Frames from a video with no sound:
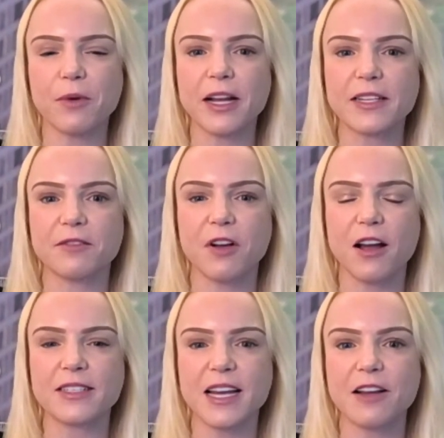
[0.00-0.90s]
rates have
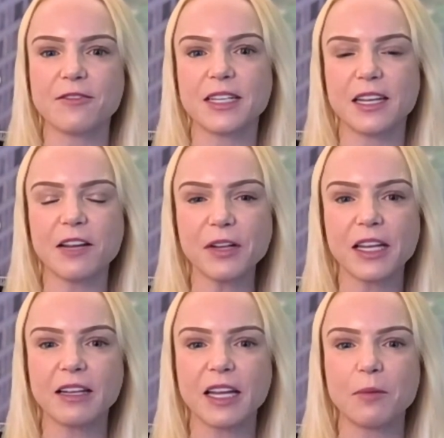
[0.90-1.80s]
gone down
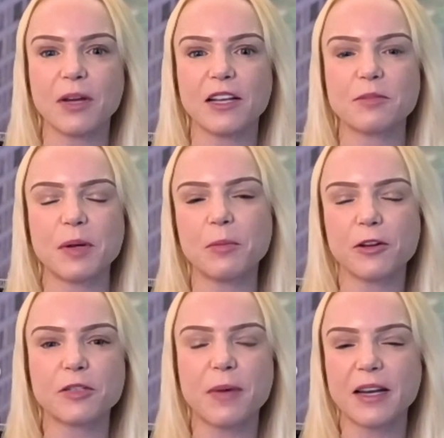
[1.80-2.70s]
significantly because people
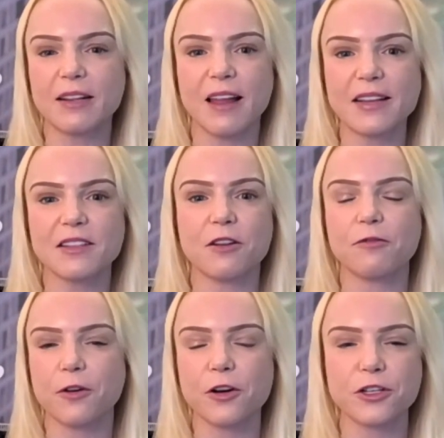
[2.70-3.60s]
are spending less on
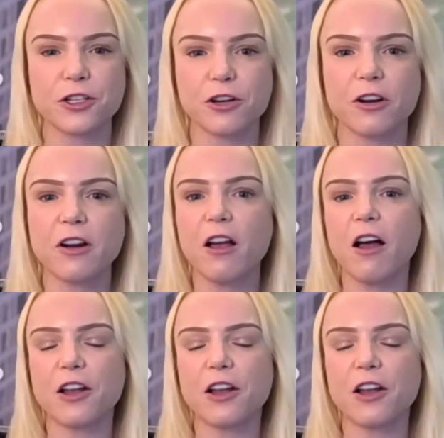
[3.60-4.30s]
furniture,